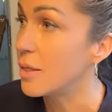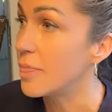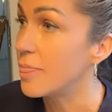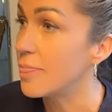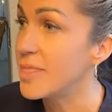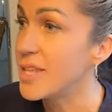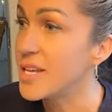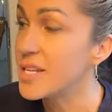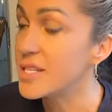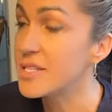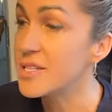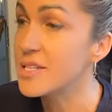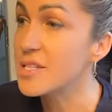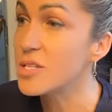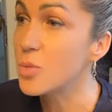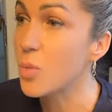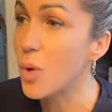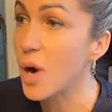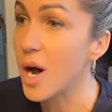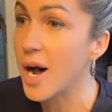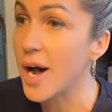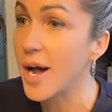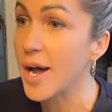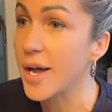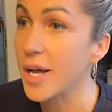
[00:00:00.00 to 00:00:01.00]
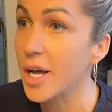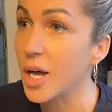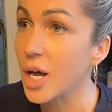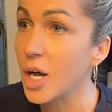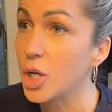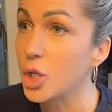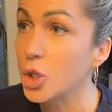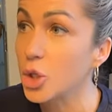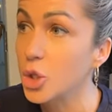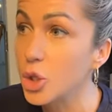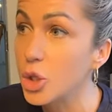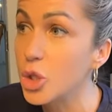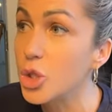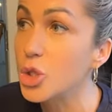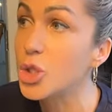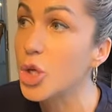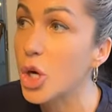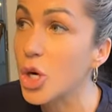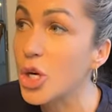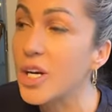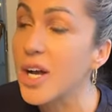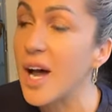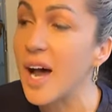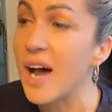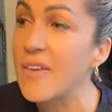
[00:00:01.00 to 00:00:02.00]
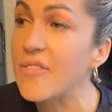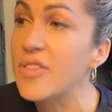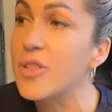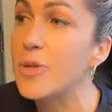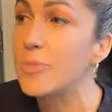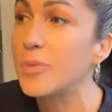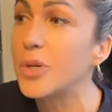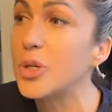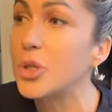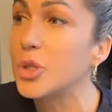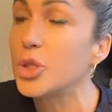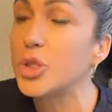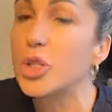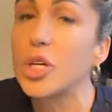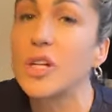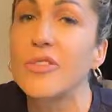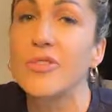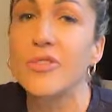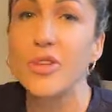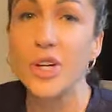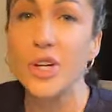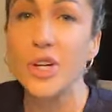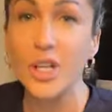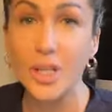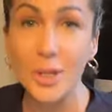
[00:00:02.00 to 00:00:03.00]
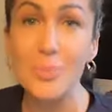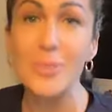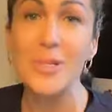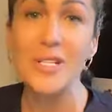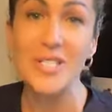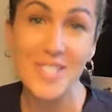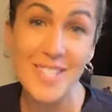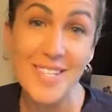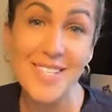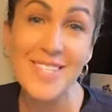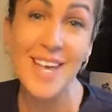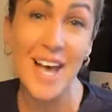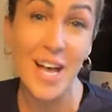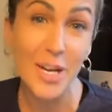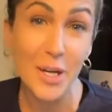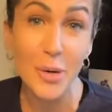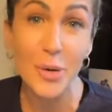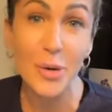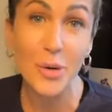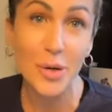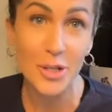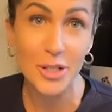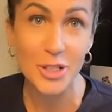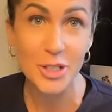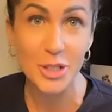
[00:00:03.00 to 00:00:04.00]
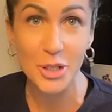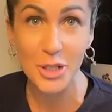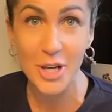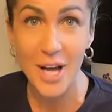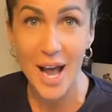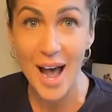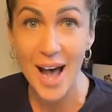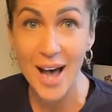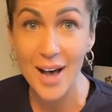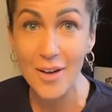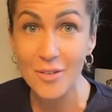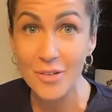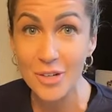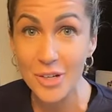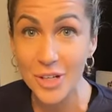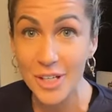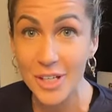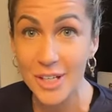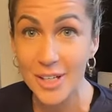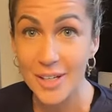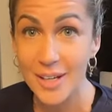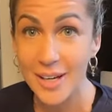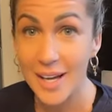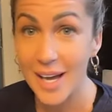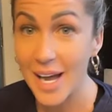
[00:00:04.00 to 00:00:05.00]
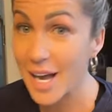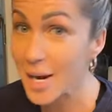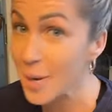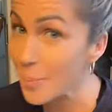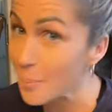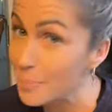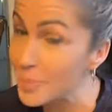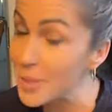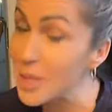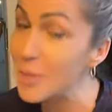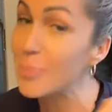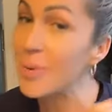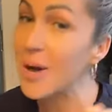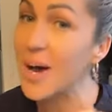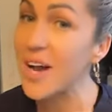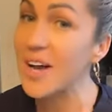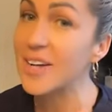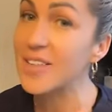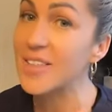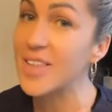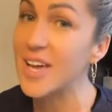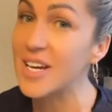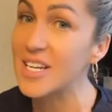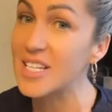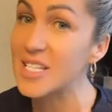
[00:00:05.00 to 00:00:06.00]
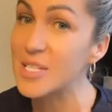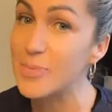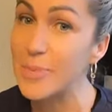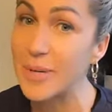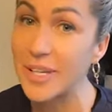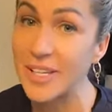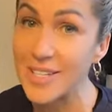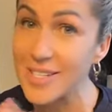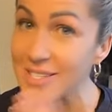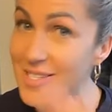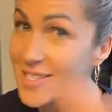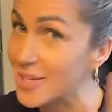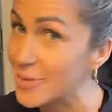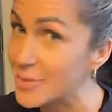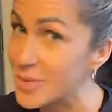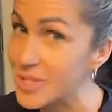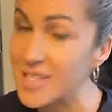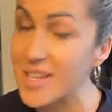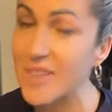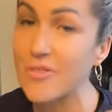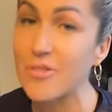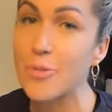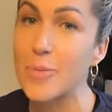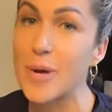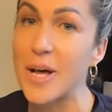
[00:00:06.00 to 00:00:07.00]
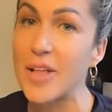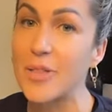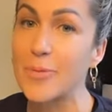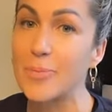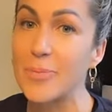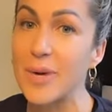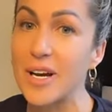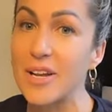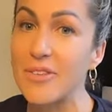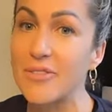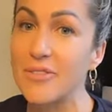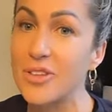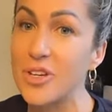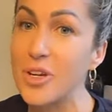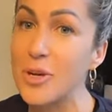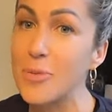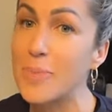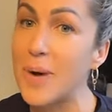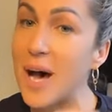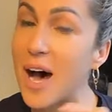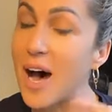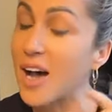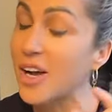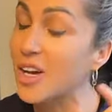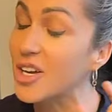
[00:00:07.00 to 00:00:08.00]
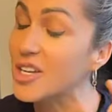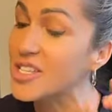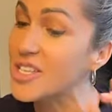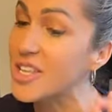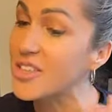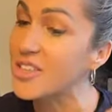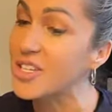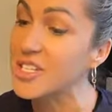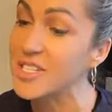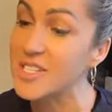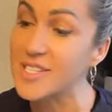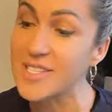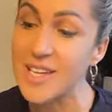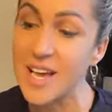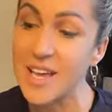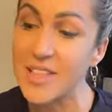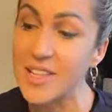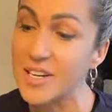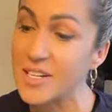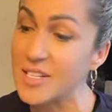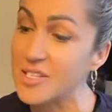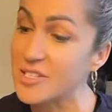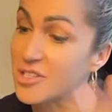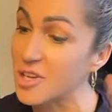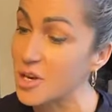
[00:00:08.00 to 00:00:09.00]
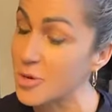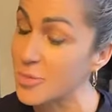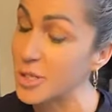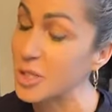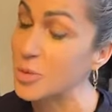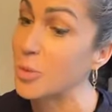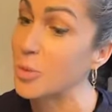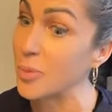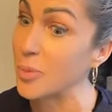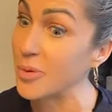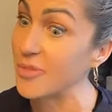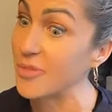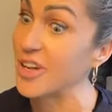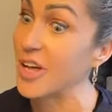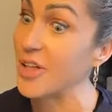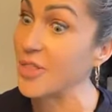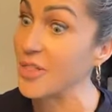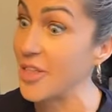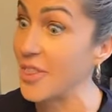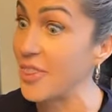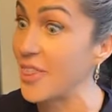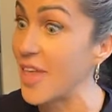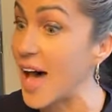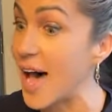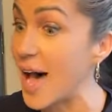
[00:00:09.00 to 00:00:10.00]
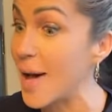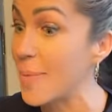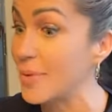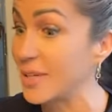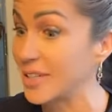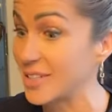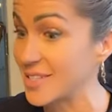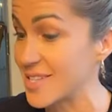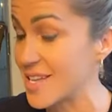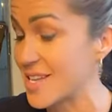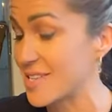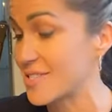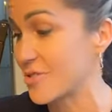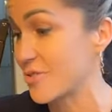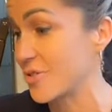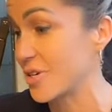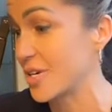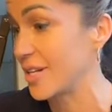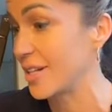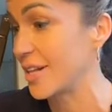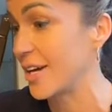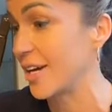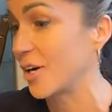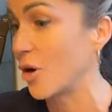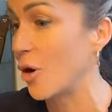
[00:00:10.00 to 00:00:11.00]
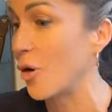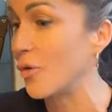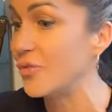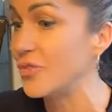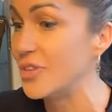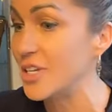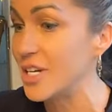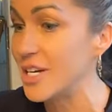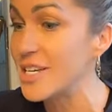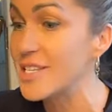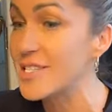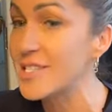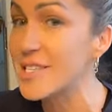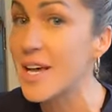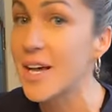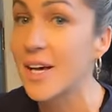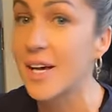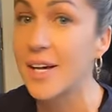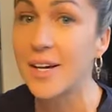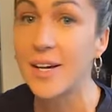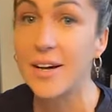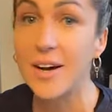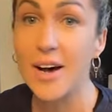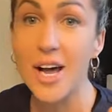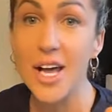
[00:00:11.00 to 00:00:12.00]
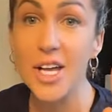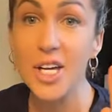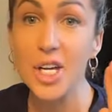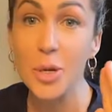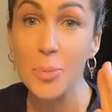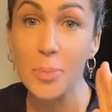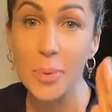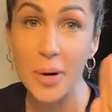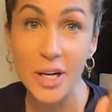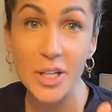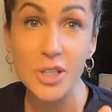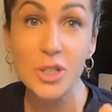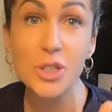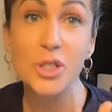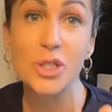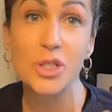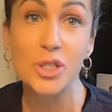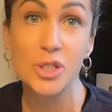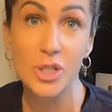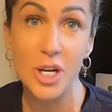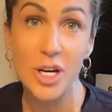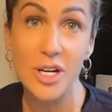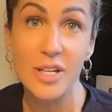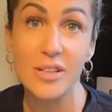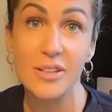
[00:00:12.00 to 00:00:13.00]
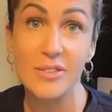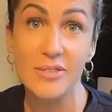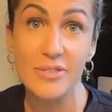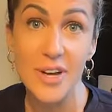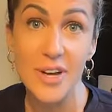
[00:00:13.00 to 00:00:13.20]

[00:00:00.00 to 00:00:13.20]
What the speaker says: this is why you don't have the $1 million freaking business that you already should have. And a big part of that is because it was never about the money for you. But I got something to say that is so much more profound than that, because that's already like obvious. I'm going to punch you straight in the